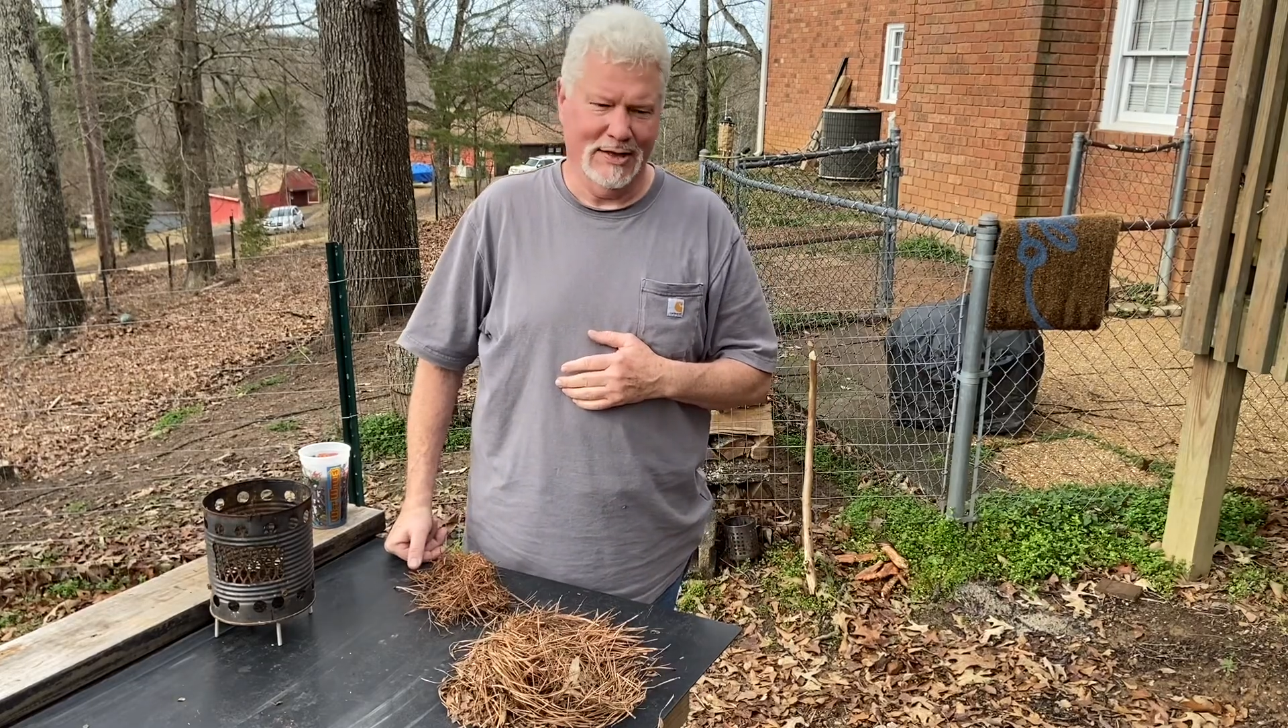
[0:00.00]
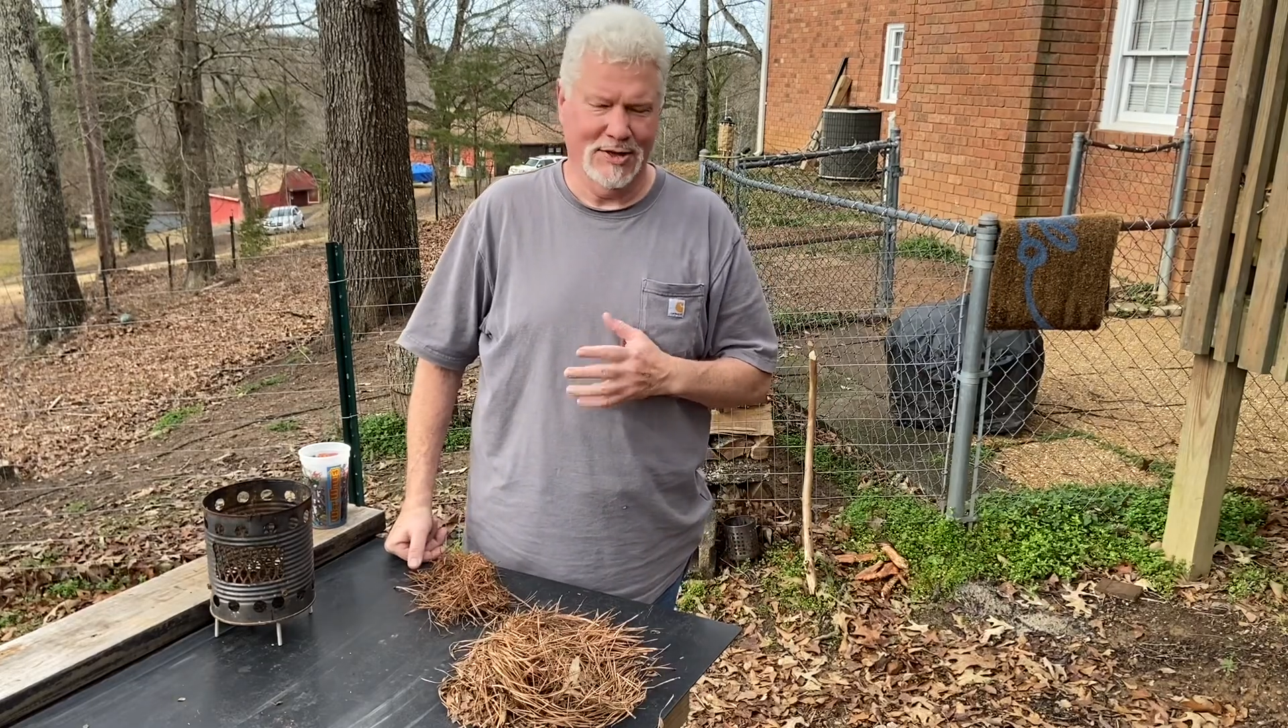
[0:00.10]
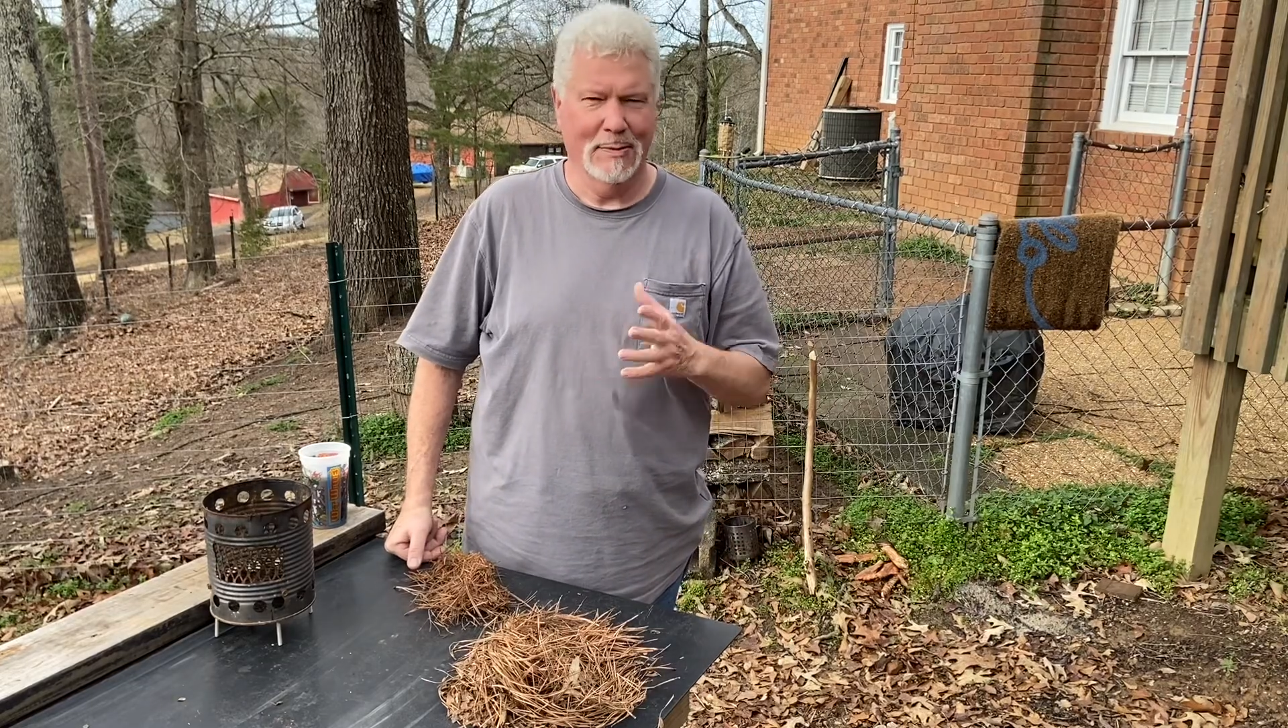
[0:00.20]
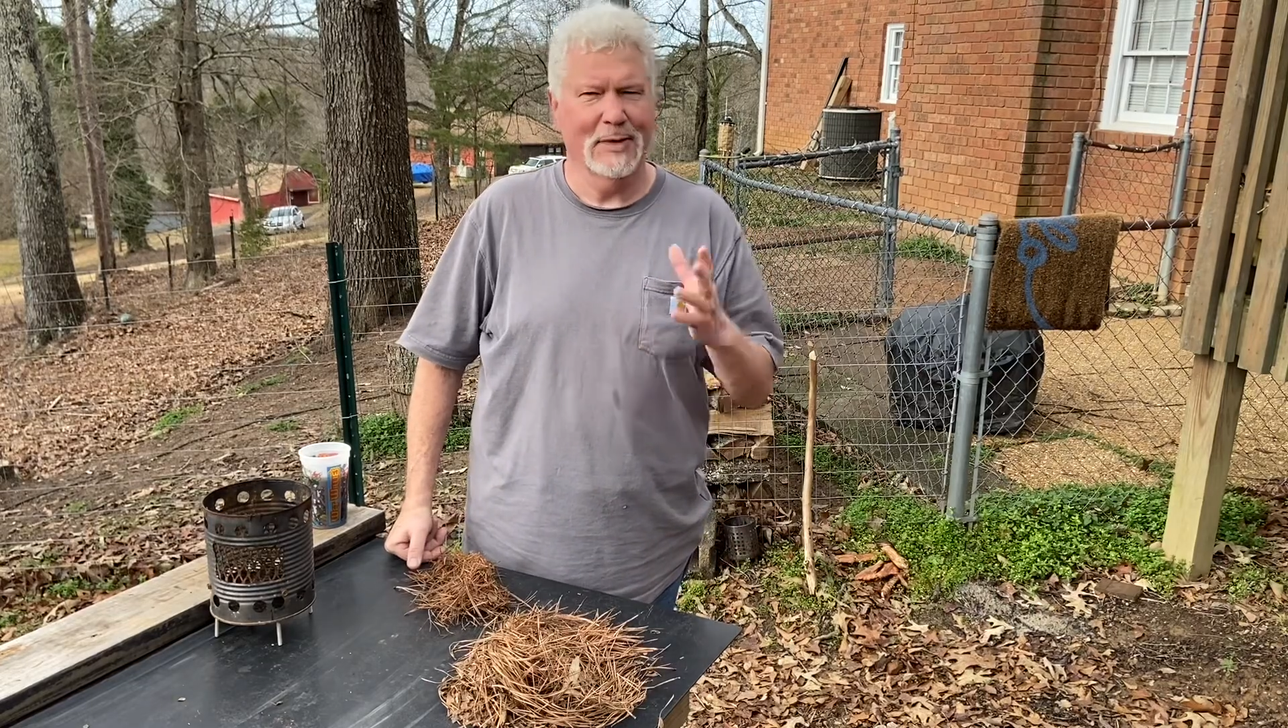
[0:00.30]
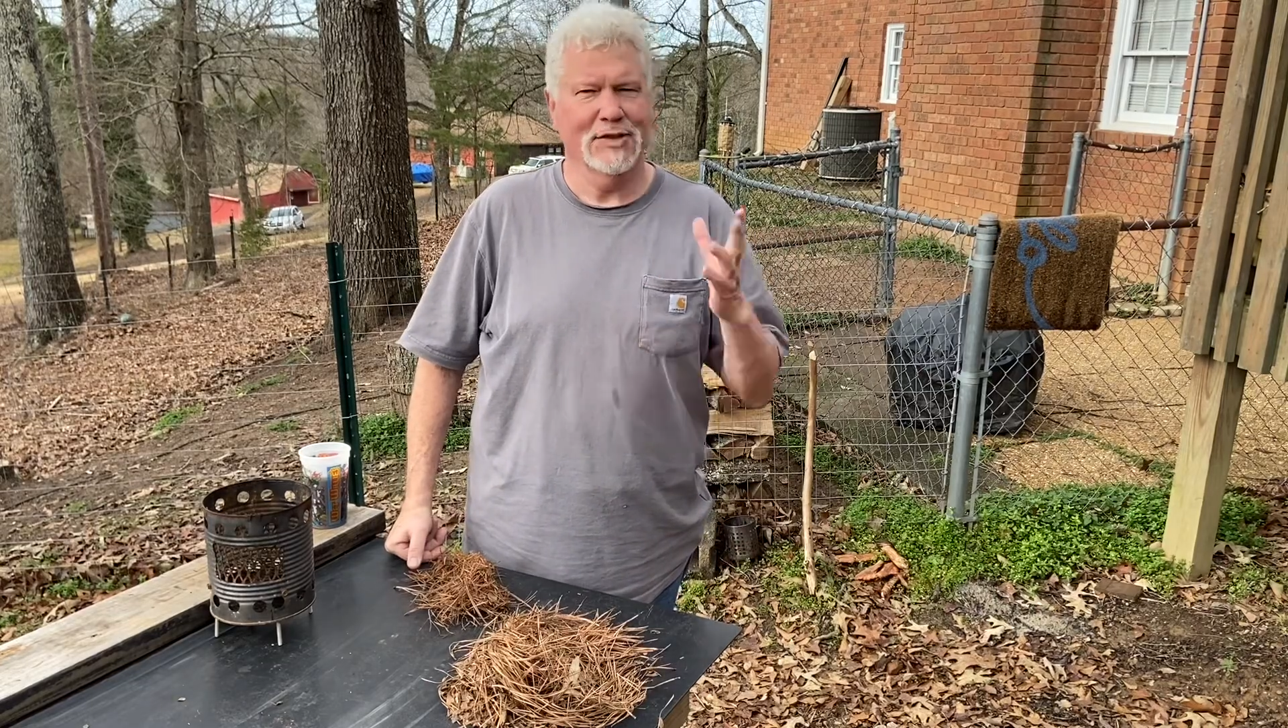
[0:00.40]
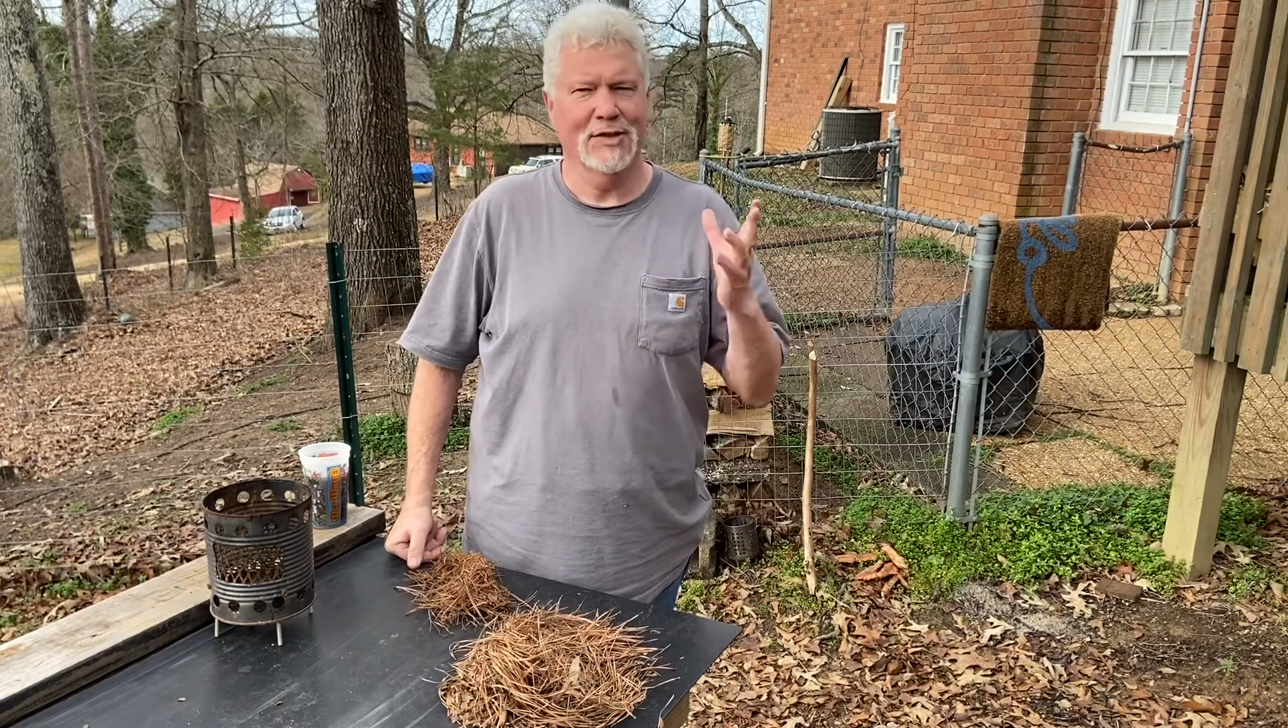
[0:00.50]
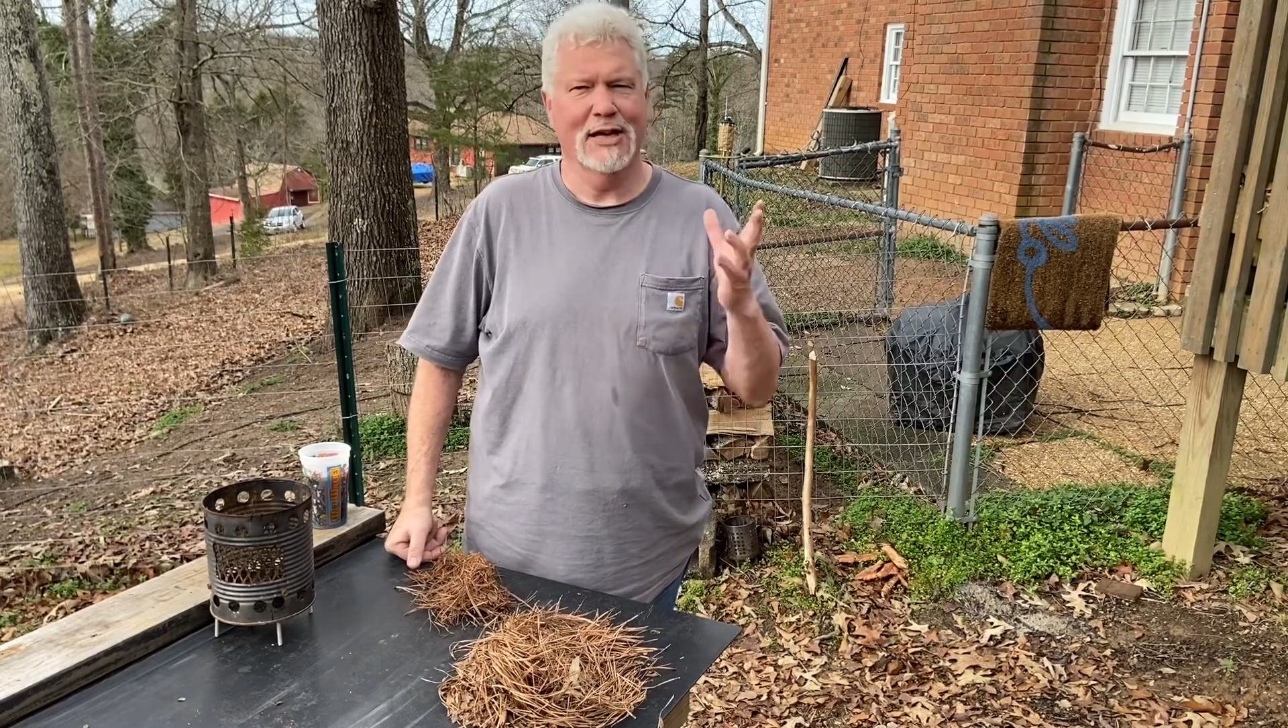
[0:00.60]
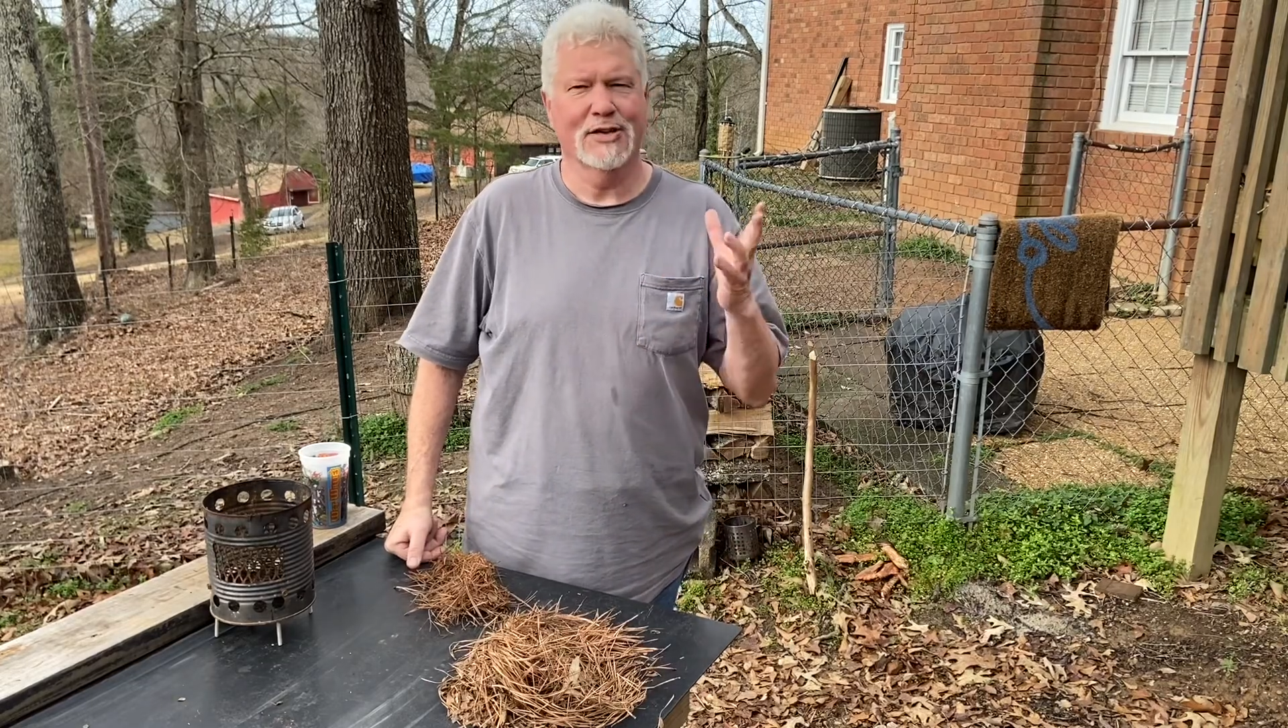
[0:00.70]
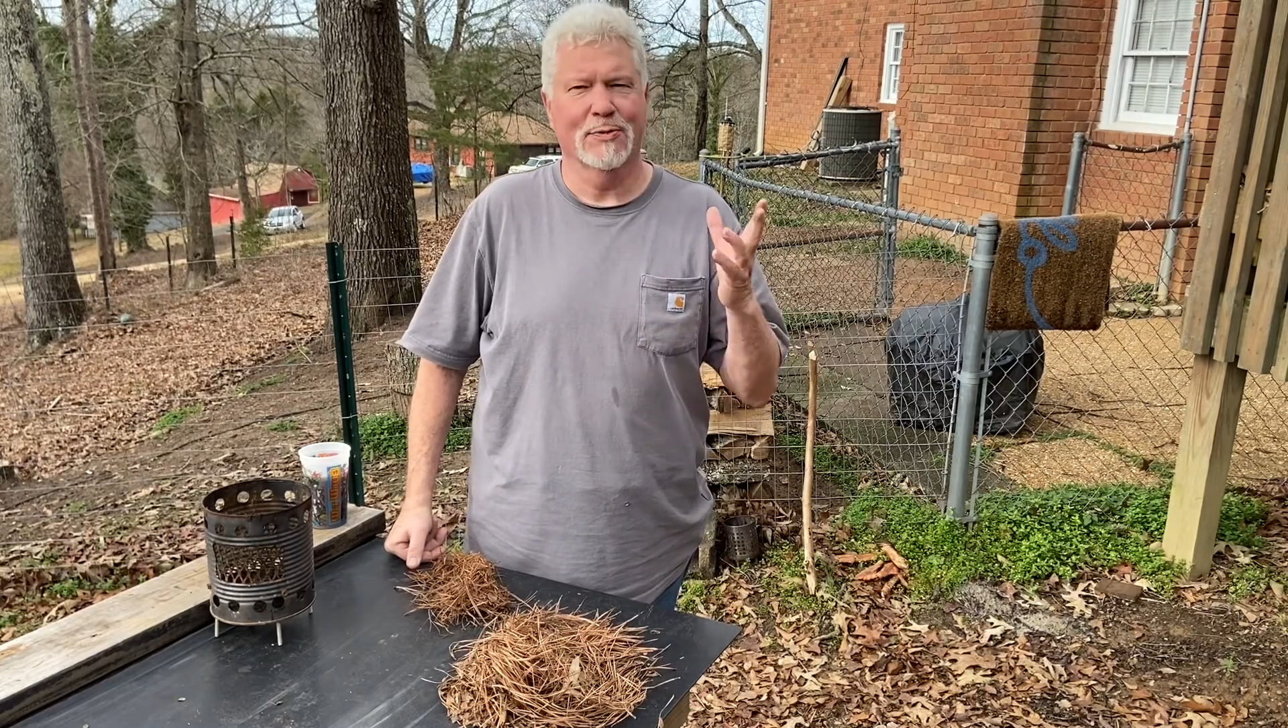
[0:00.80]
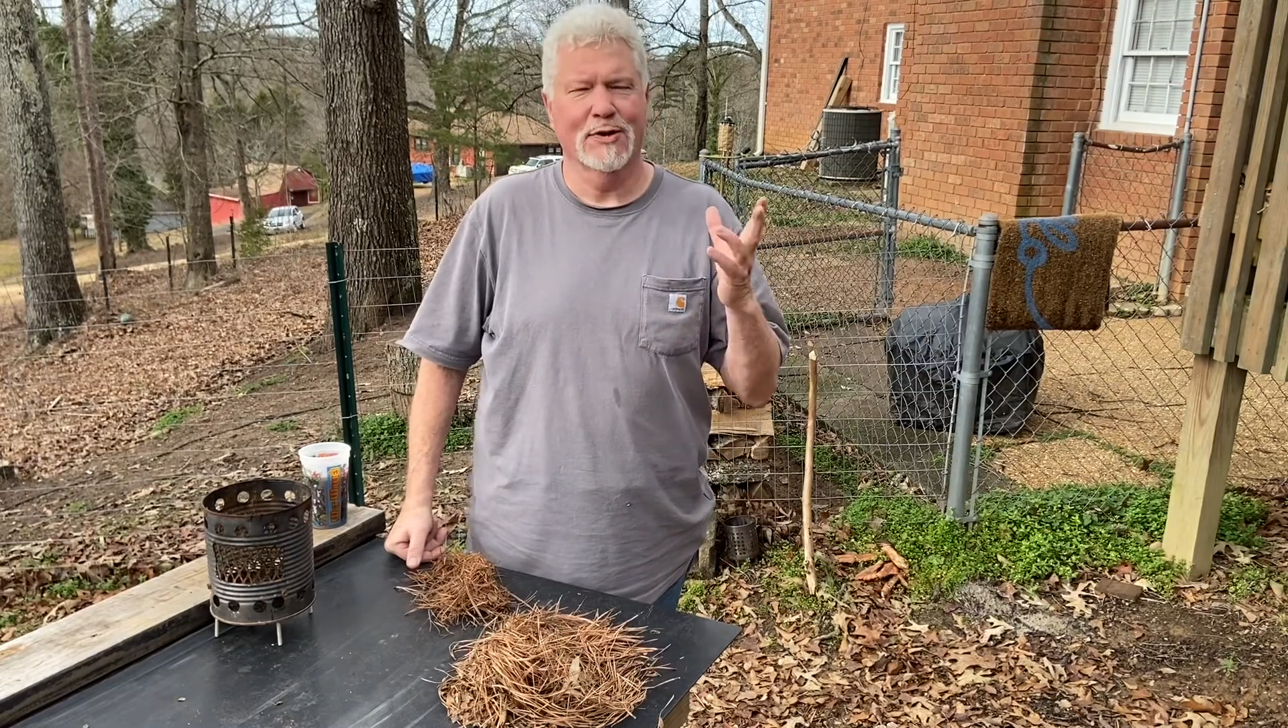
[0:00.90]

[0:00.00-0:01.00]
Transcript: Somebody says, well,